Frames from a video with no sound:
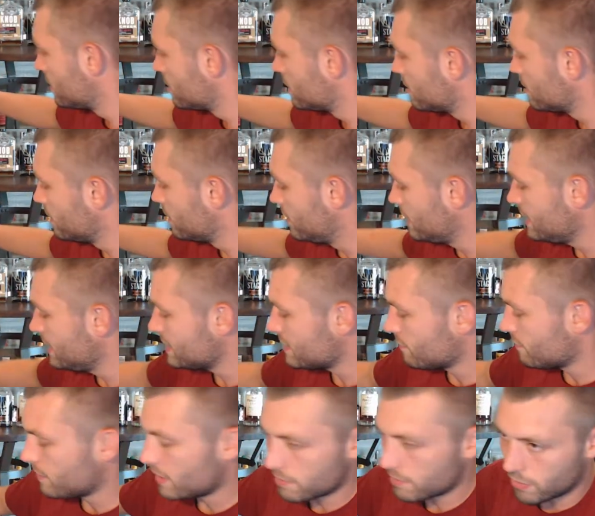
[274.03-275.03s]
These
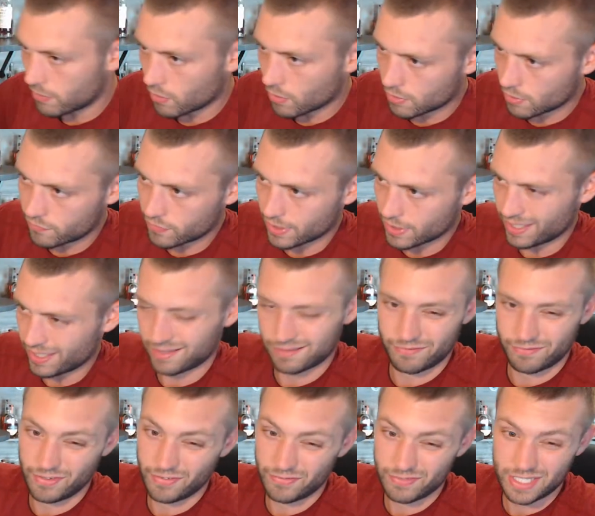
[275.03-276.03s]
have been poured for like
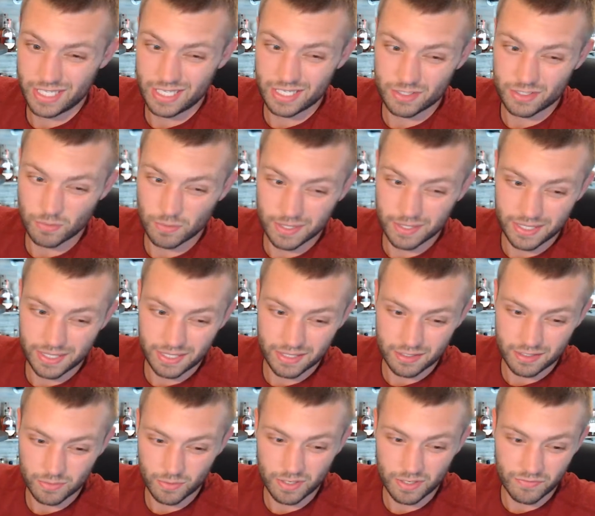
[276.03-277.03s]
15, 20,
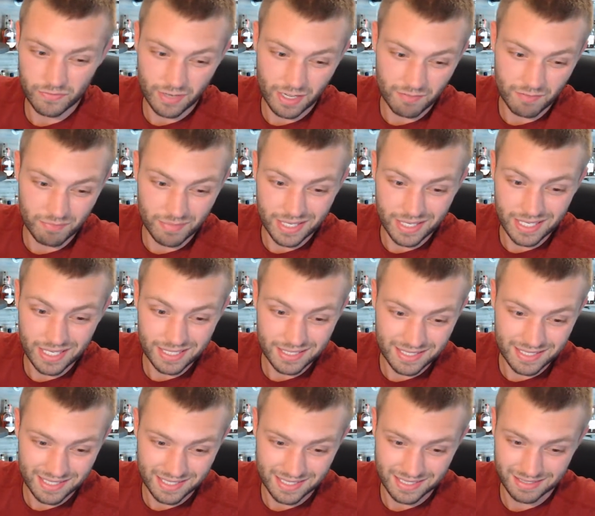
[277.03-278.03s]
25
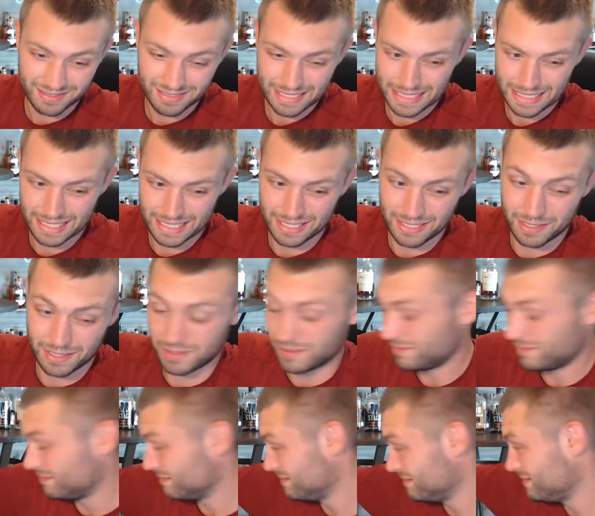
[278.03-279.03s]
minutes. So,
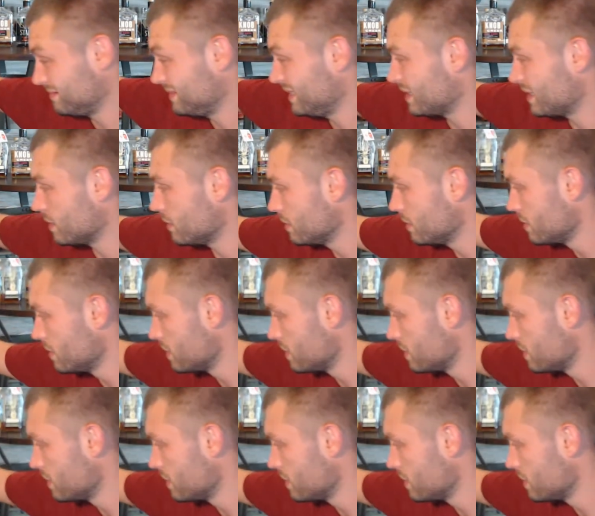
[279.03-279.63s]
you know.